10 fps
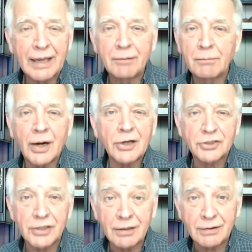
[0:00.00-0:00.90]

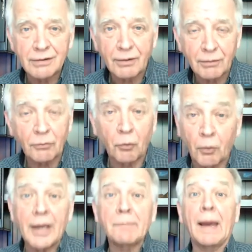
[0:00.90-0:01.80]
marching
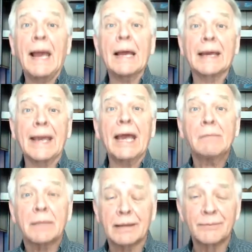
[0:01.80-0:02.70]
right back at me.